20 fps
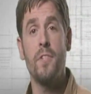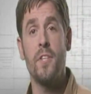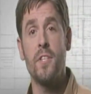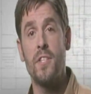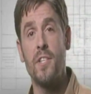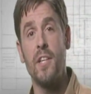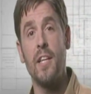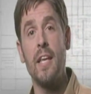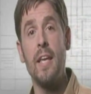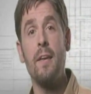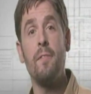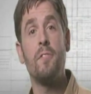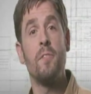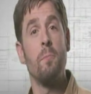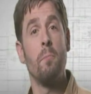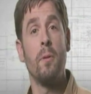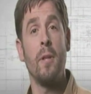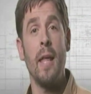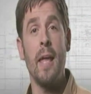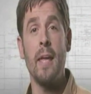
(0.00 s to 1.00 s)
sleeves,
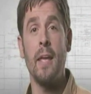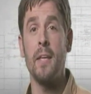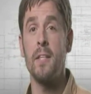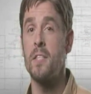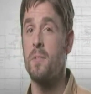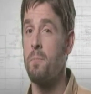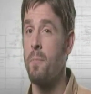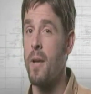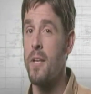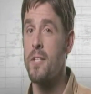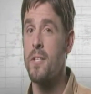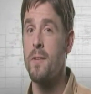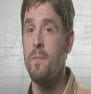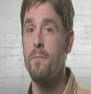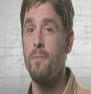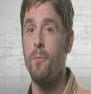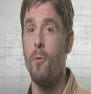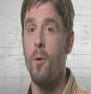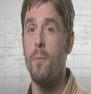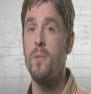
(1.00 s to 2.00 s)
and blankets must
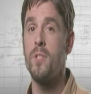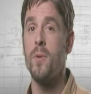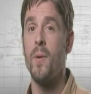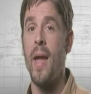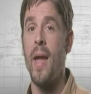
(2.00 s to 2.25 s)
conform to